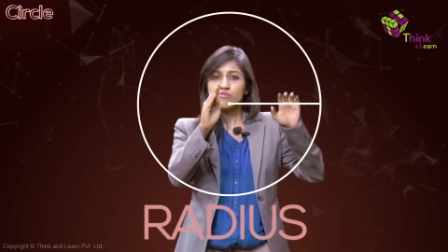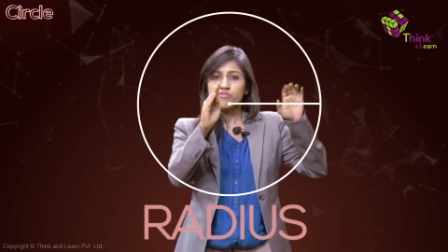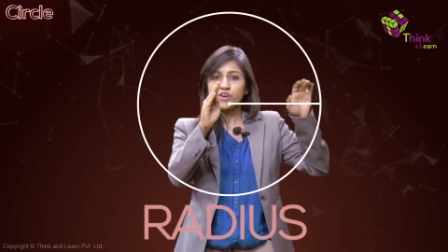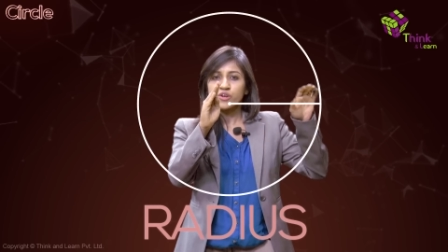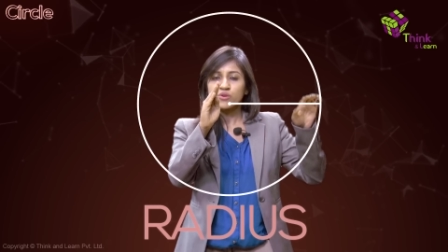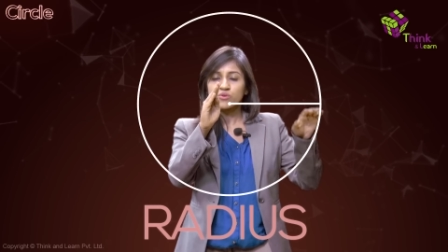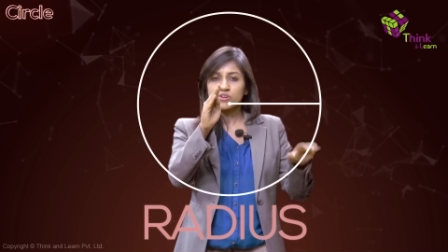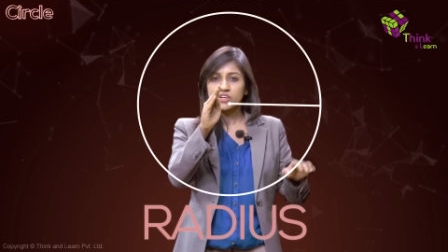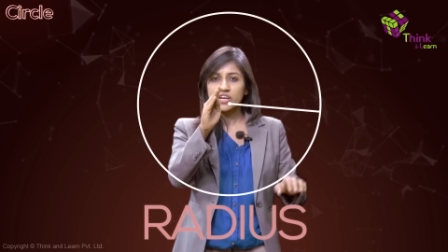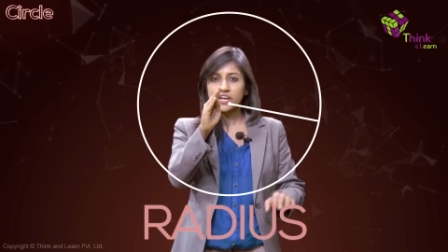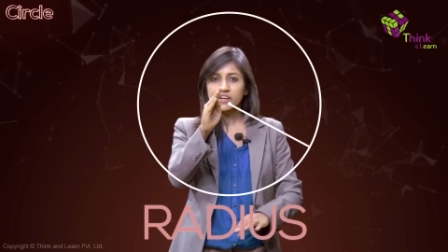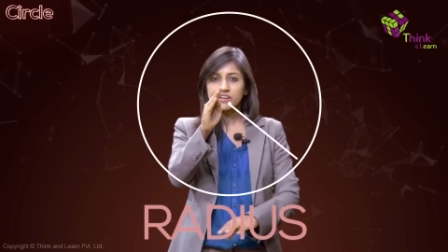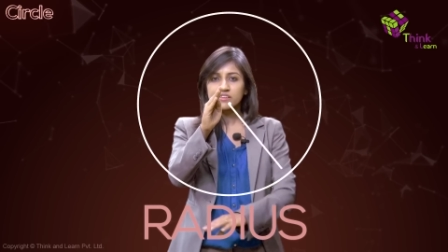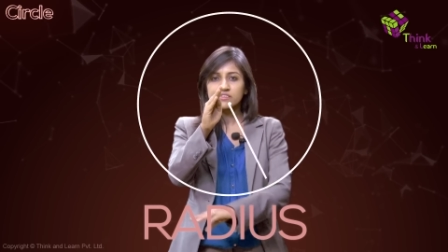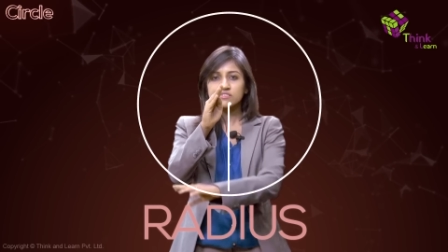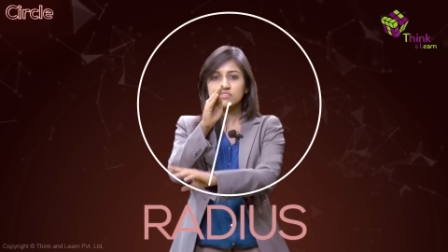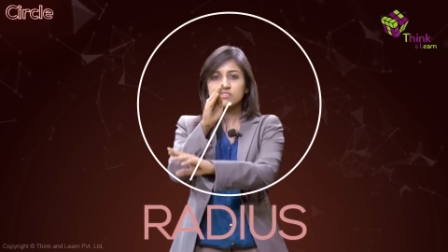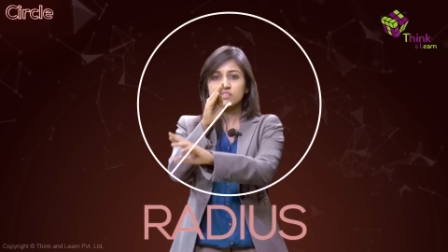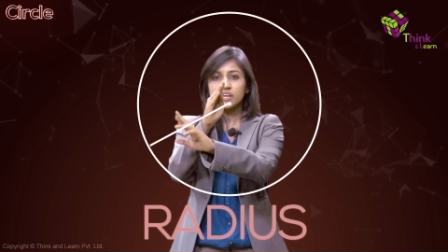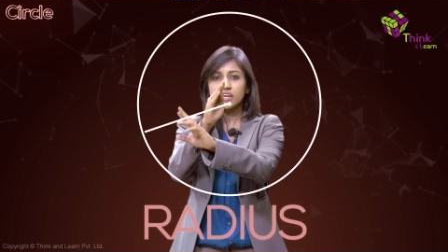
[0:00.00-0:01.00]
if I
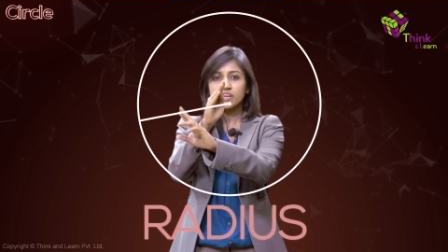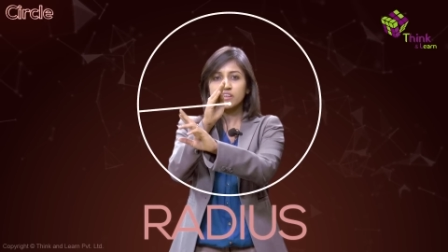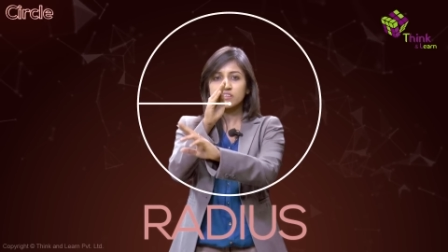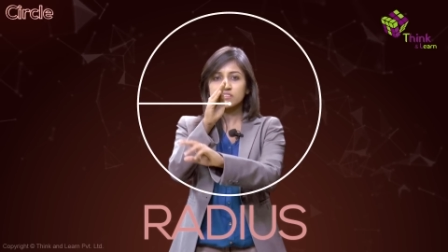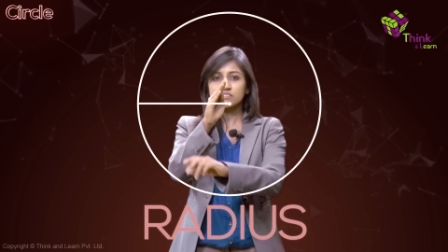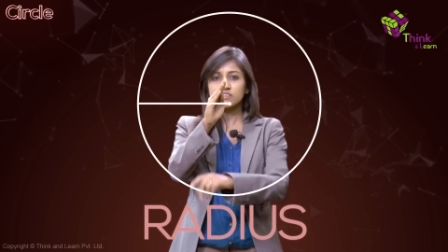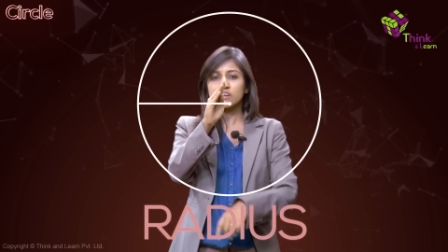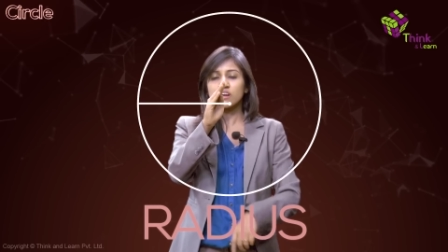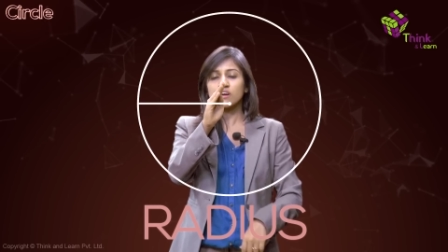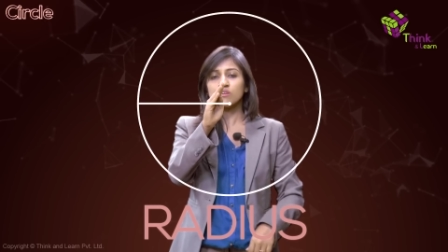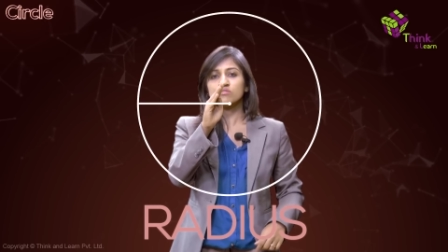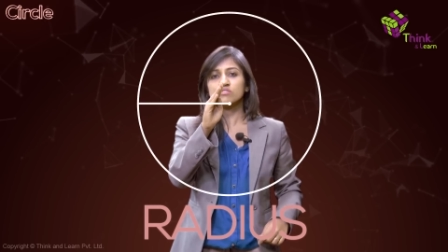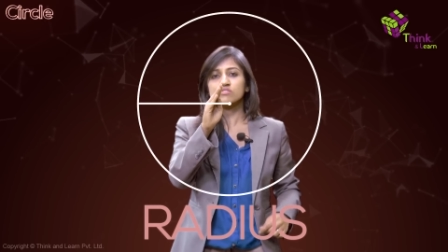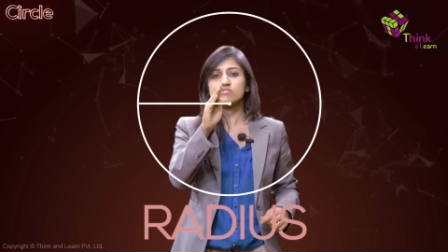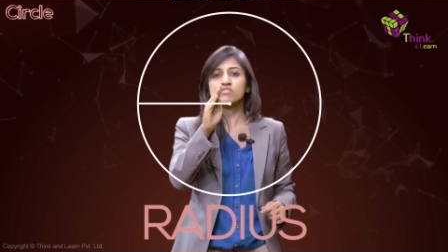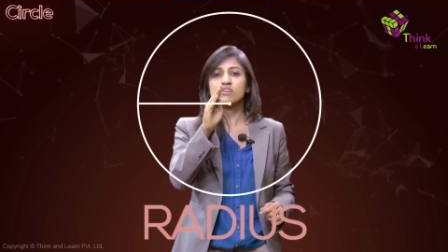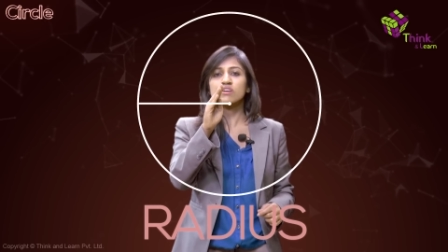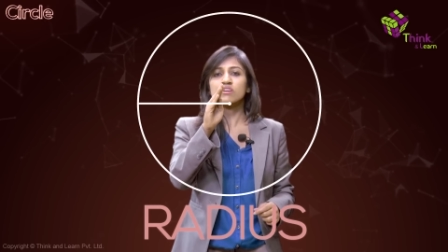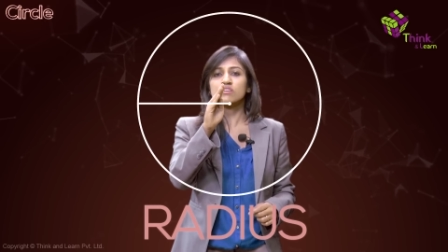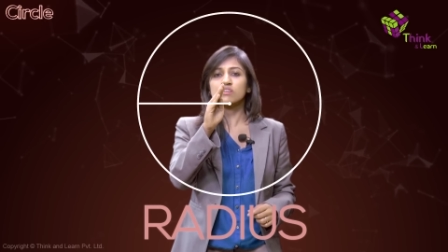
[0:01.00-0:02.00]
rotate this radius around
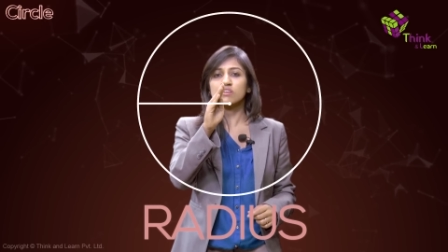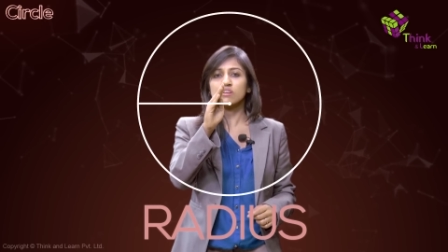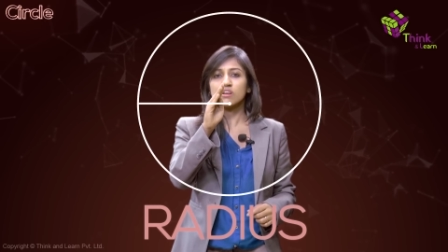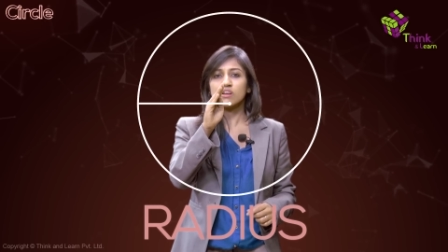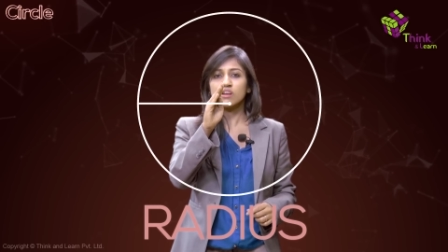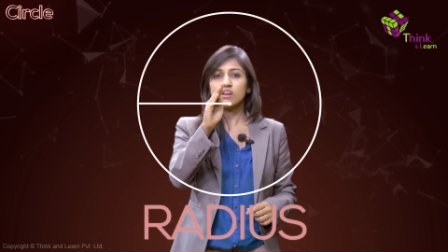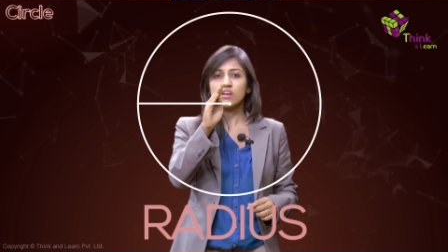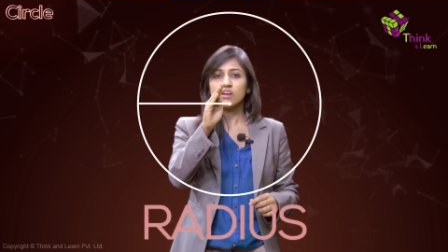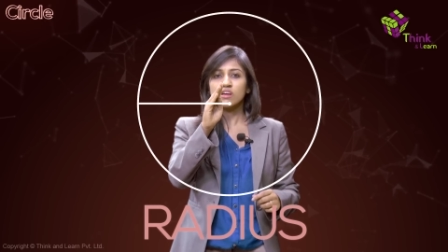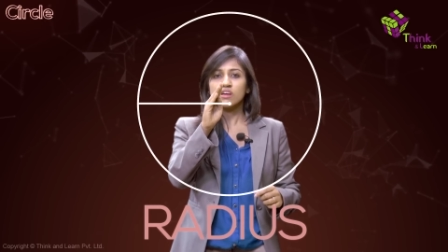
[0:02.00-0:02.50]
the circle,